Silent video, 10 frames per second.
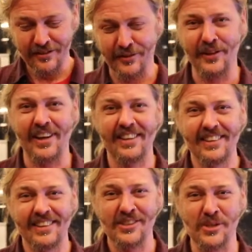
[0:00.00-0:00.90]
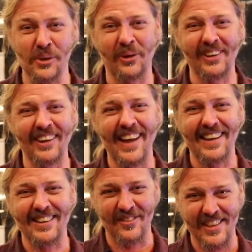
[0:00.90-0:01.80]
for the short
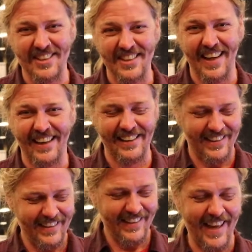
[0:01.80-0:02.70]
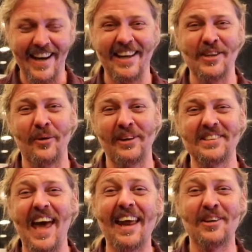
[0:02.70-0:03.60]
length of this thing, and I don't
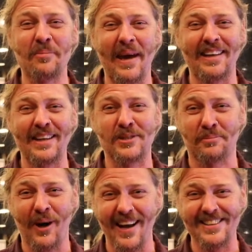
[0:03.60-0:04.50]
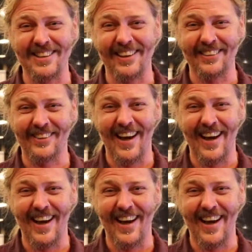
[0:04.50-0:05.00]
intend to pay this price on the